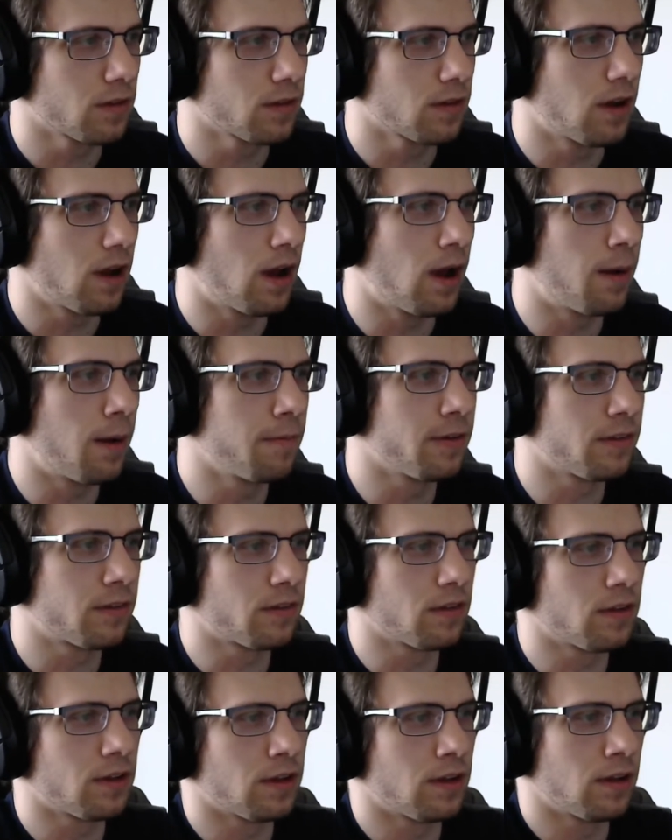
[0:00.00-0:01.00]

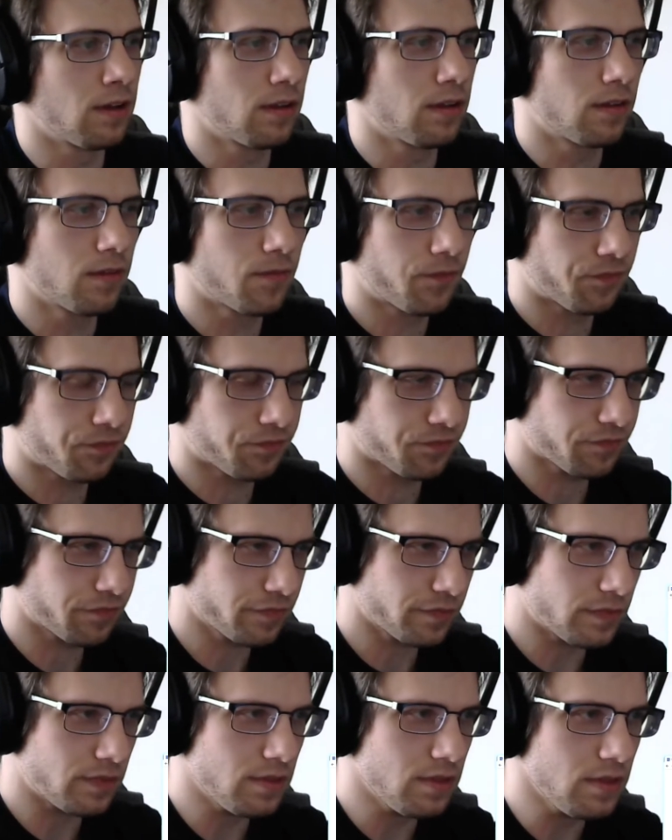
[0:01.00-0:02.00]
Obviously,
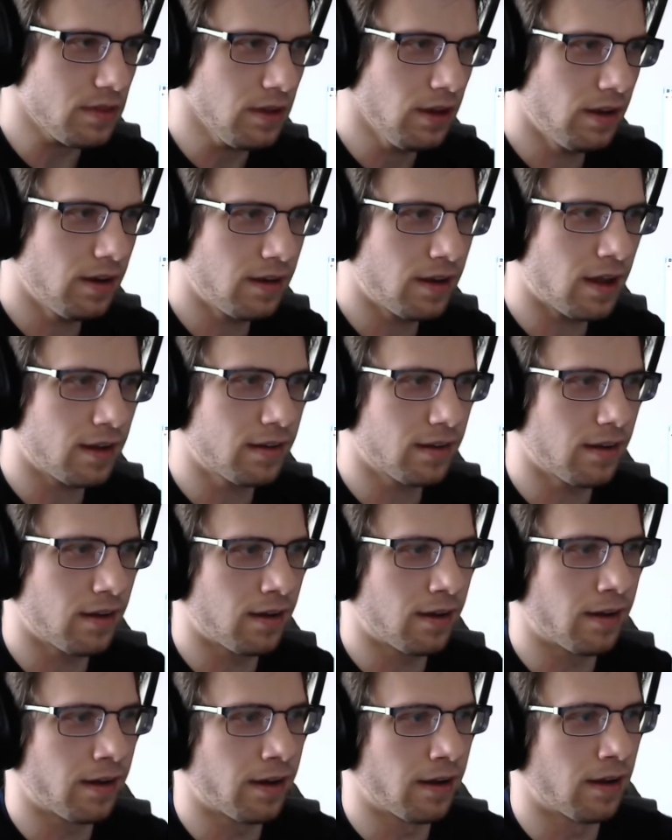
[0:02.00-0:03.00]
not
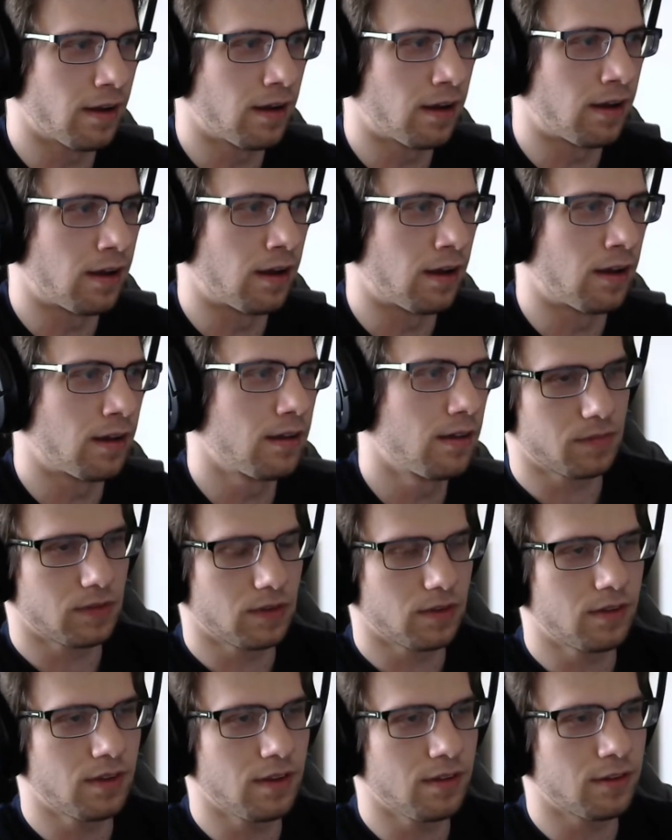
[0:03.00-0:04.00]
a
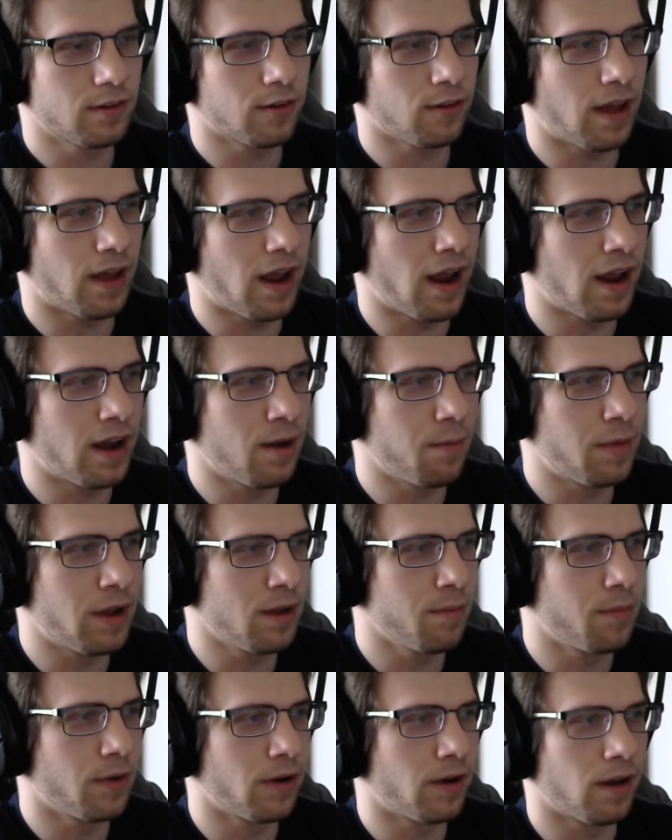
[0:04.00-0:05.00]
seasonal anime,
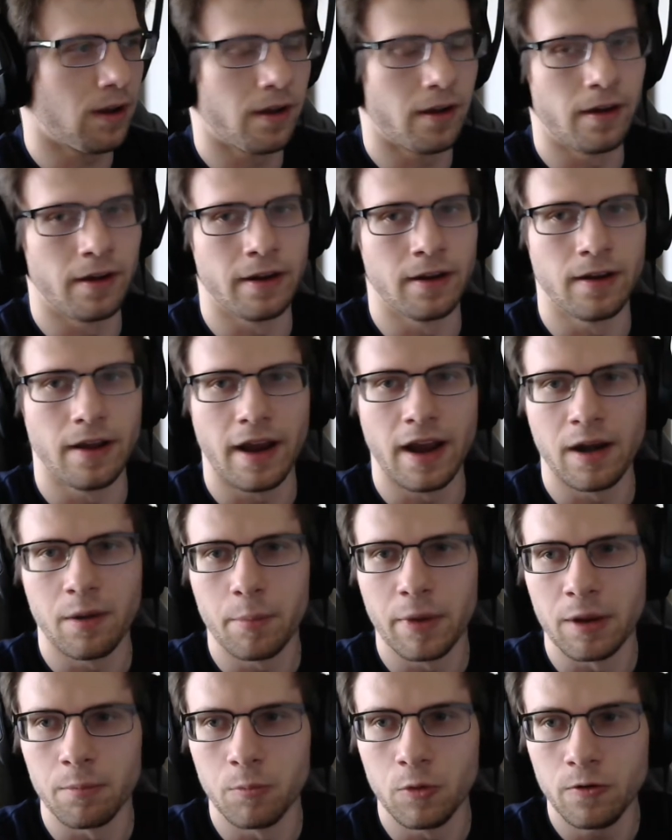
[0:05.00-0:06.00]
but an
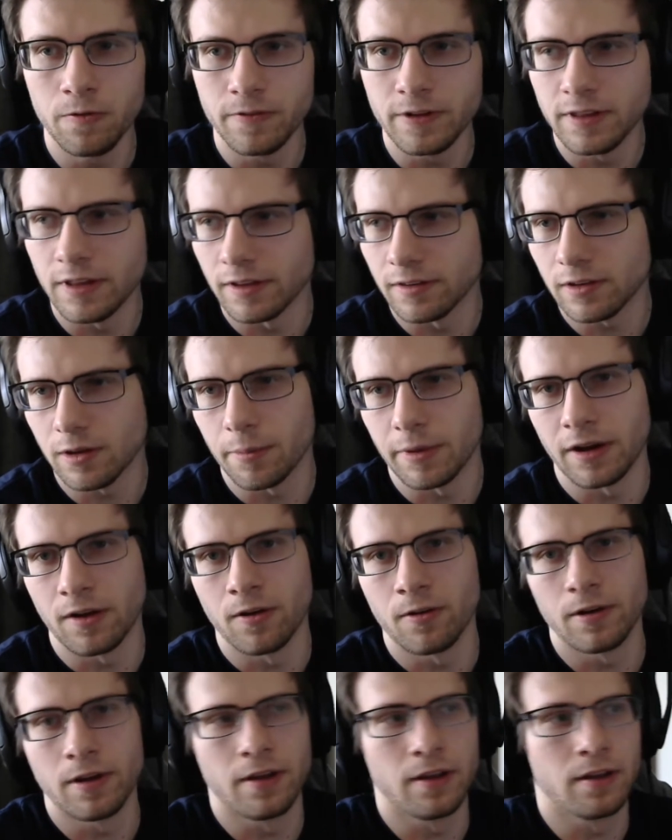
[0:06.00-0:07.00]
anime movie that's coming
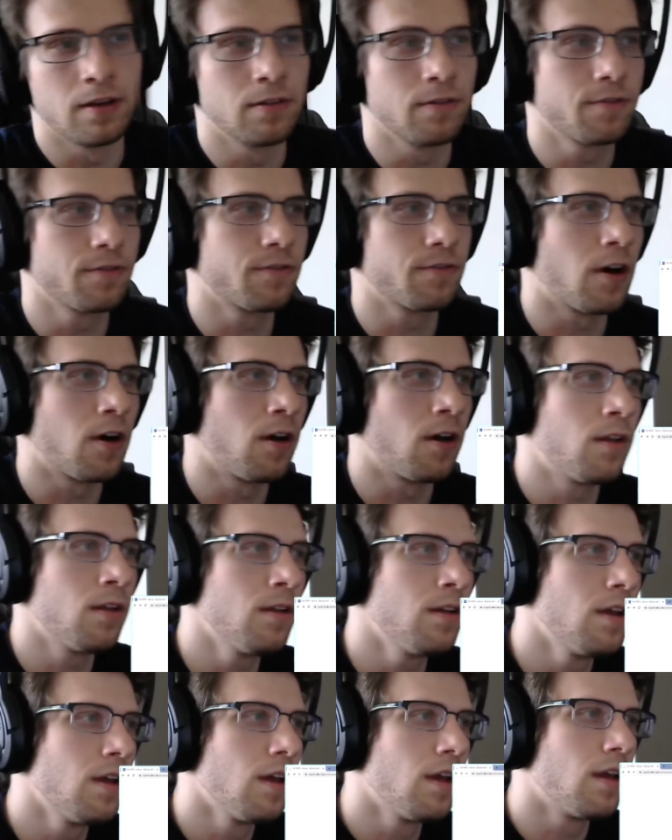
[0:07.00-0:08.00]
out in fall
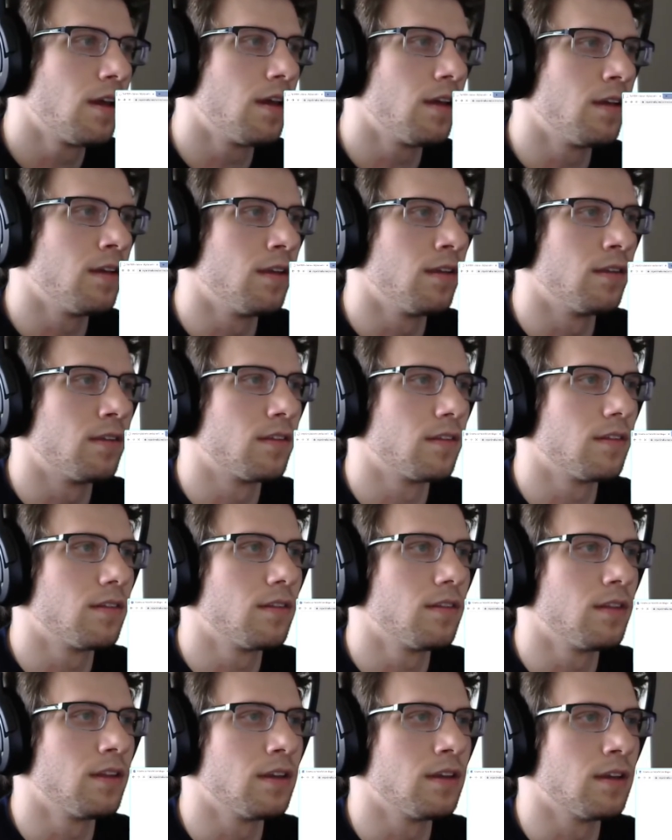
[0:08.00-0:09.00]
is
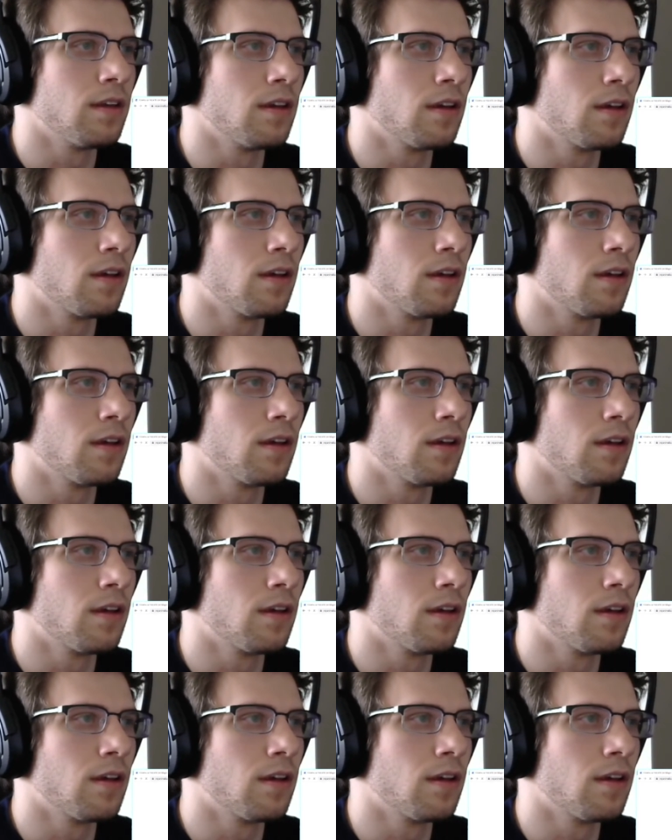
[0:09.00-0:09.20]
the